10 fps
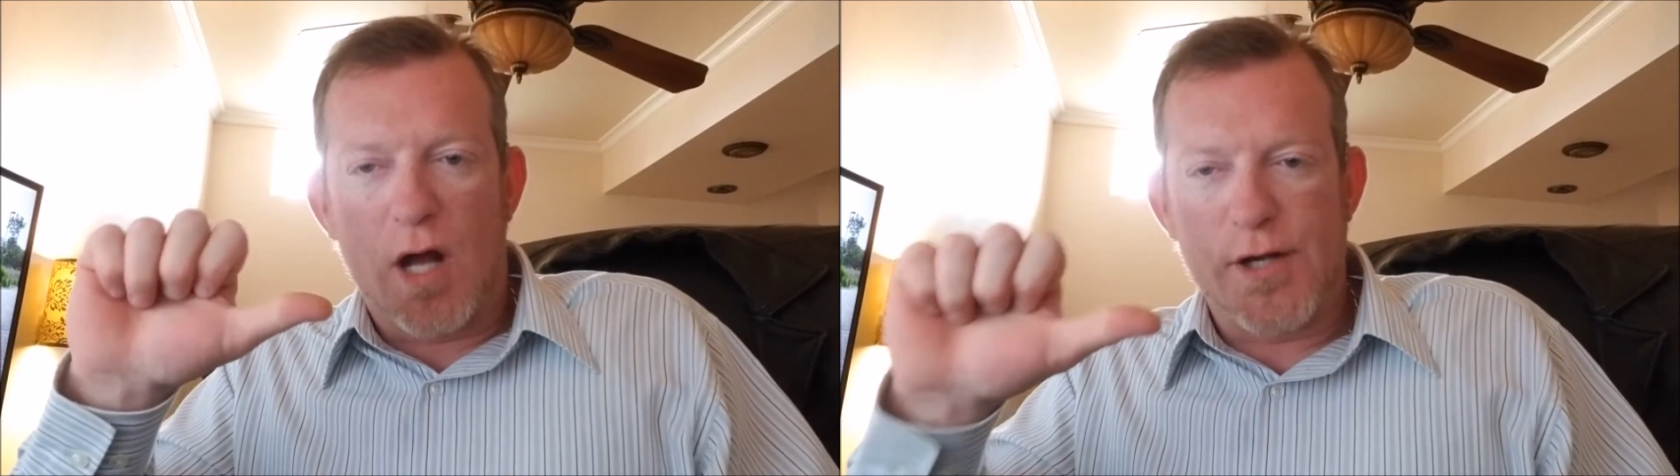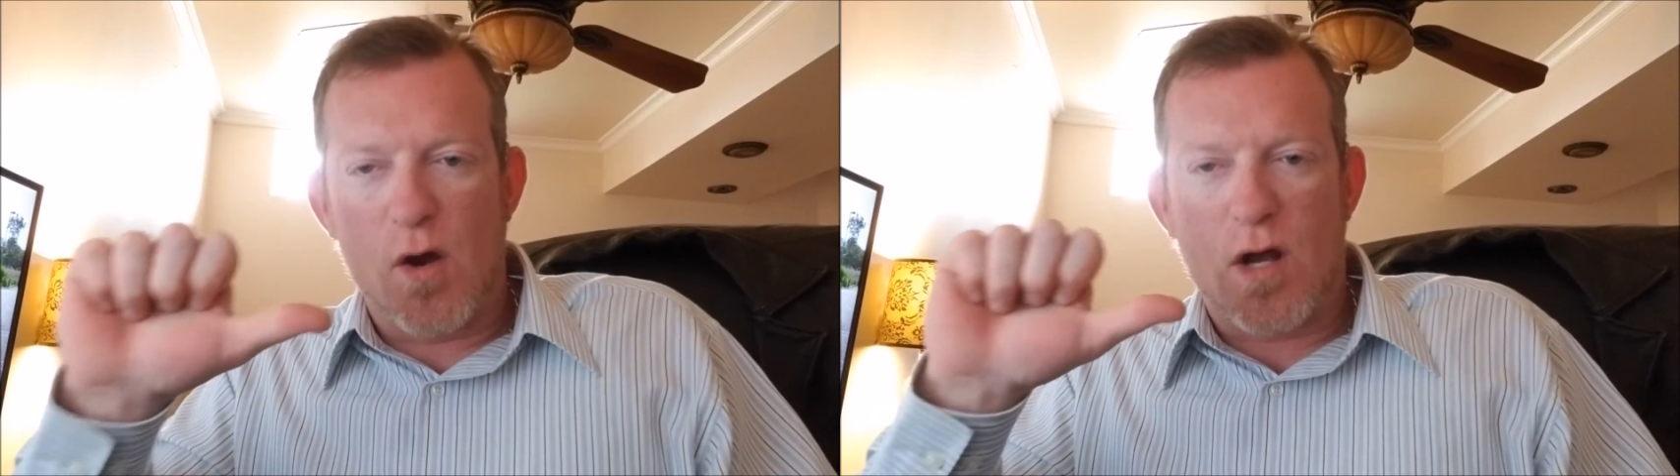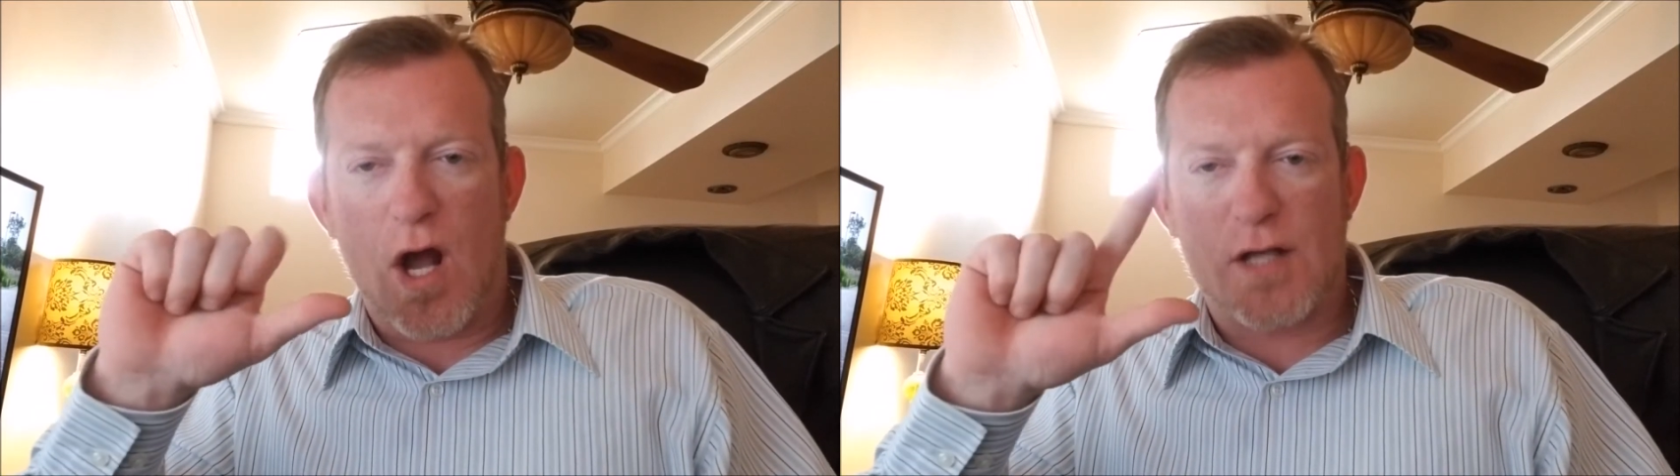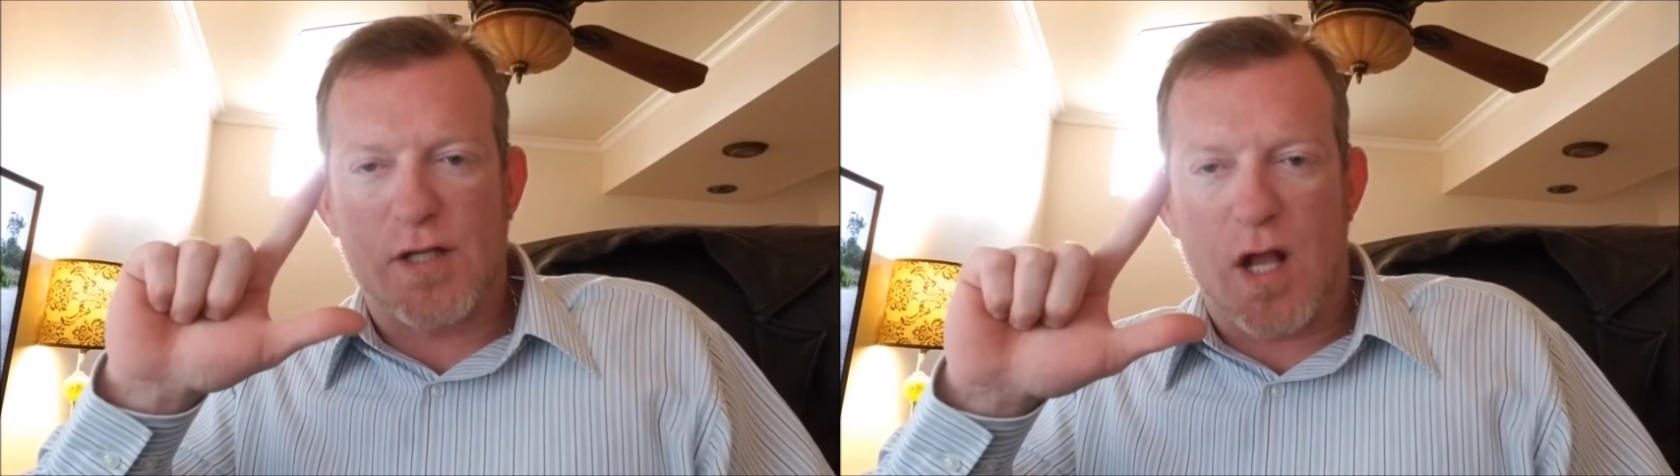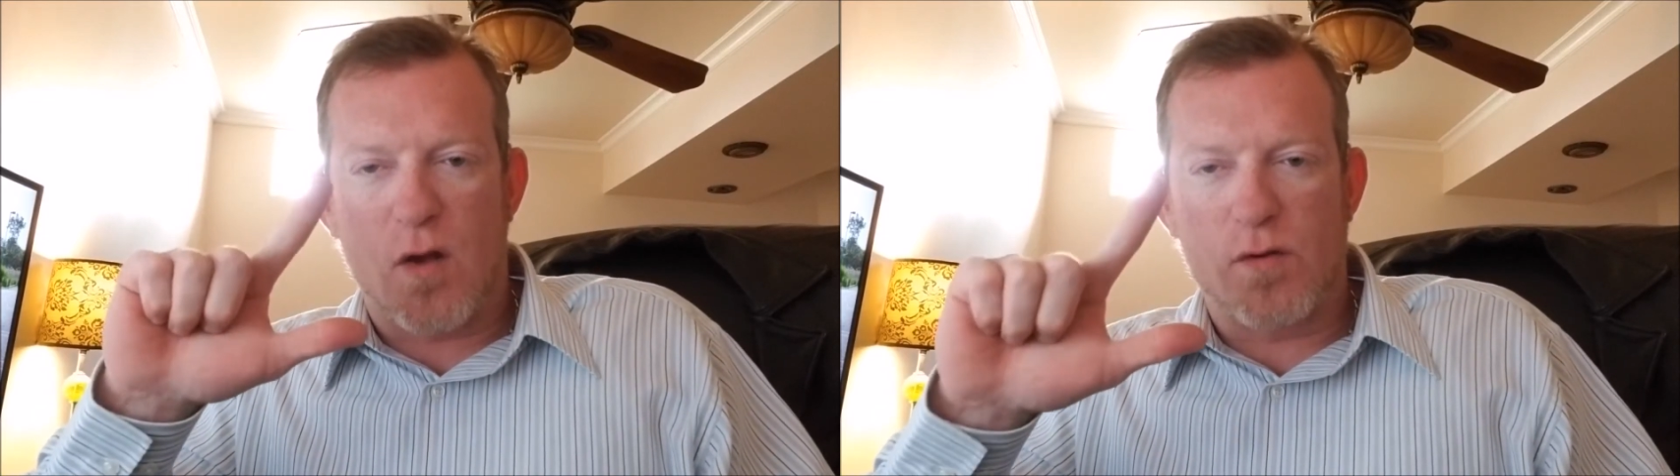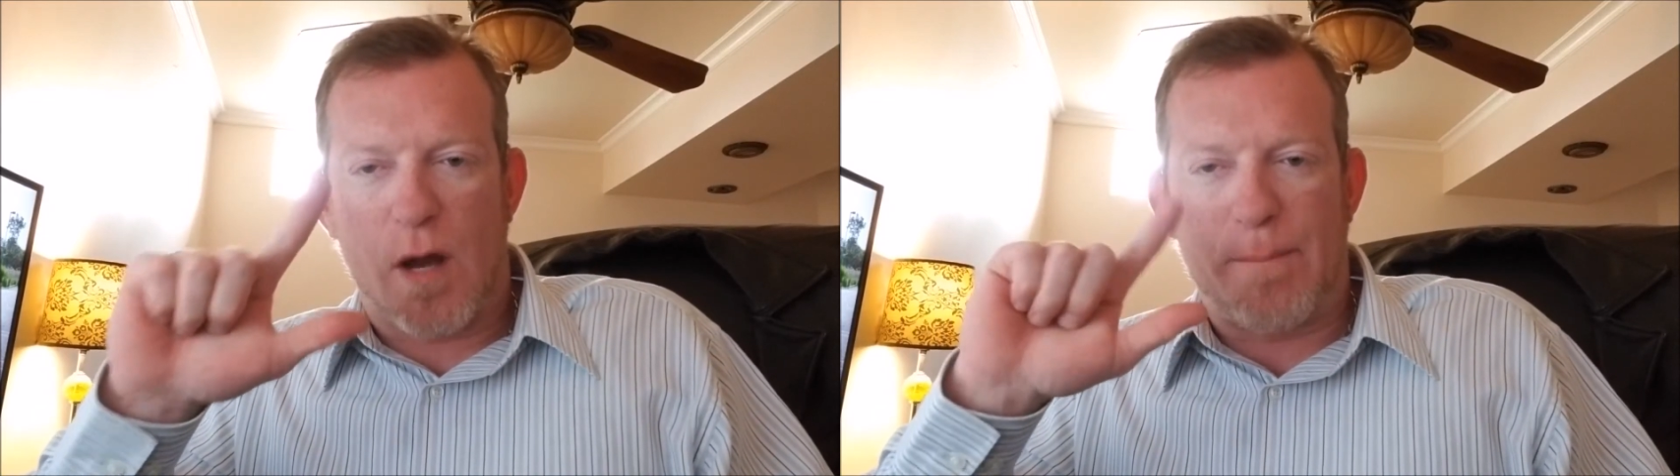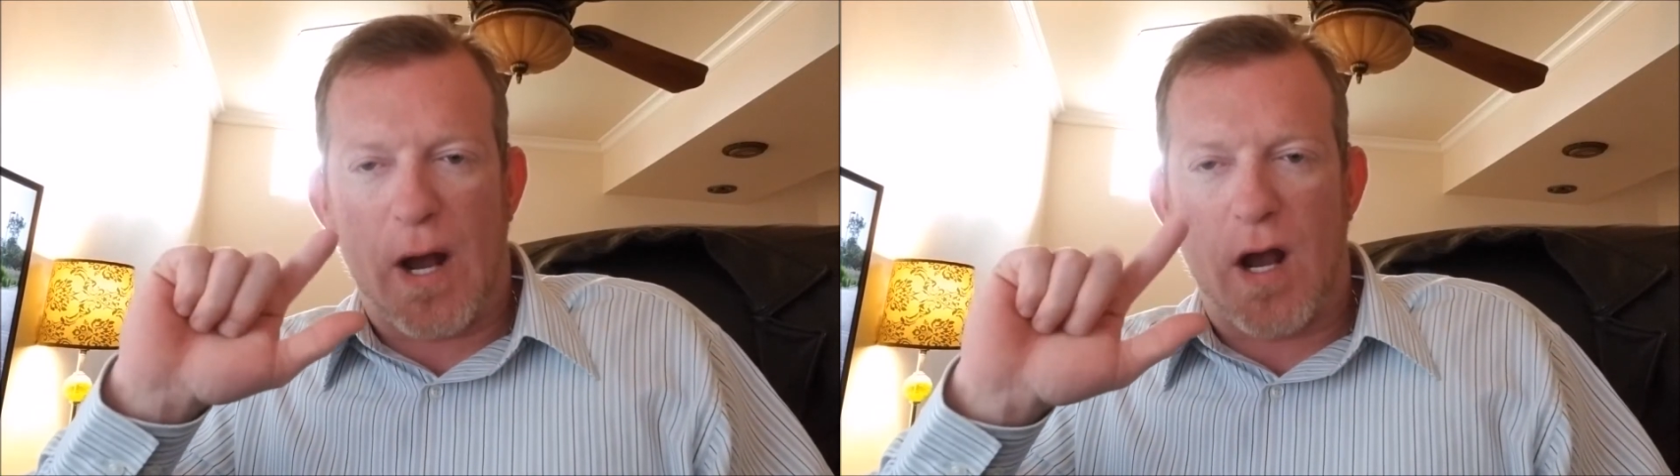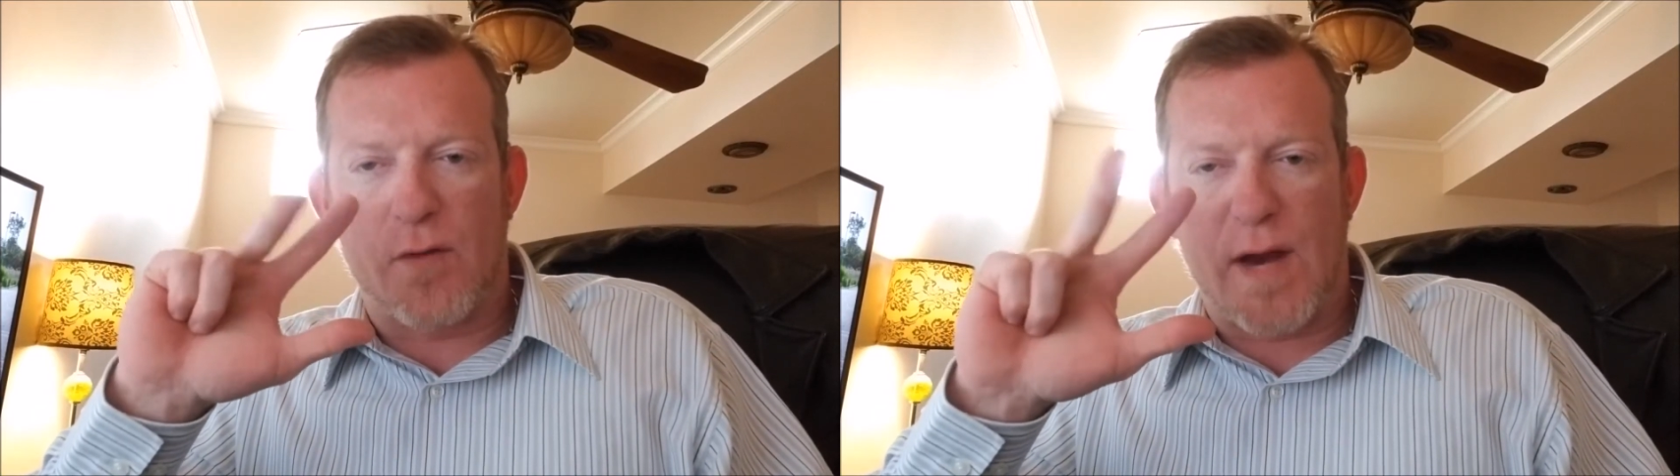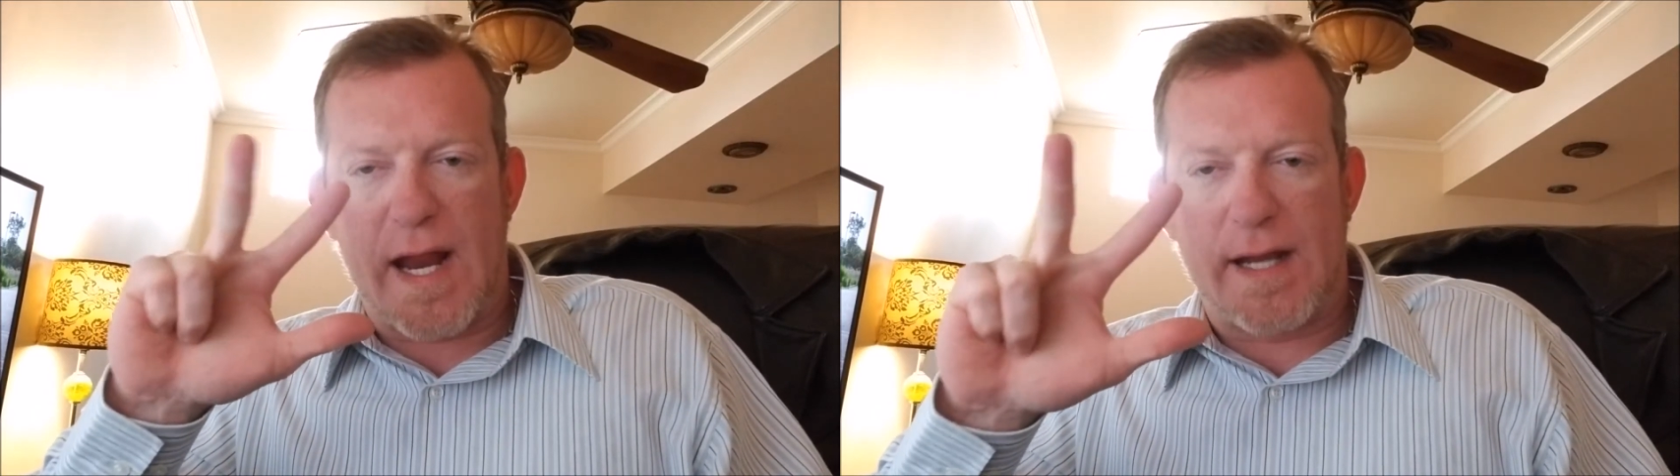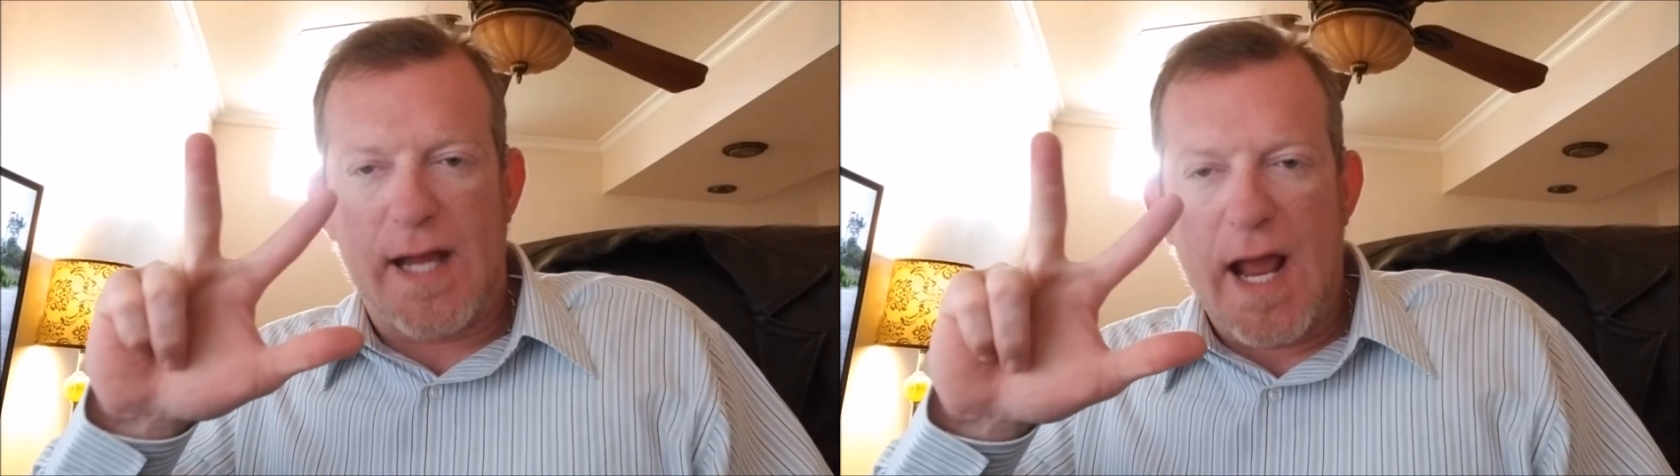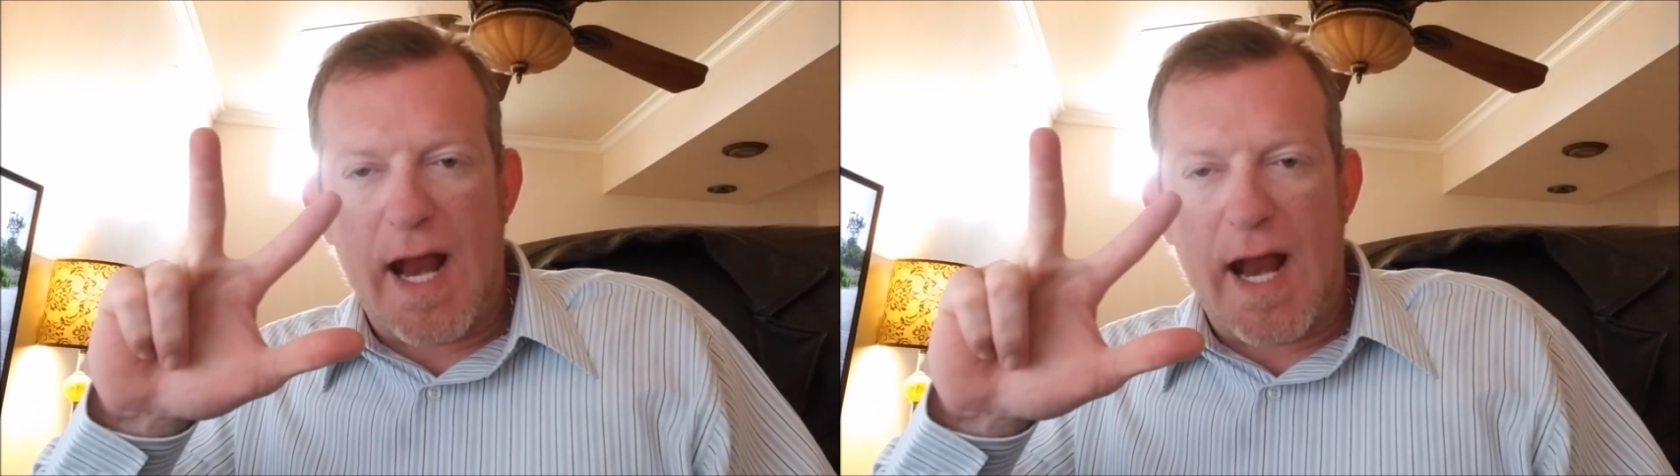a no-cost loan, a par rate,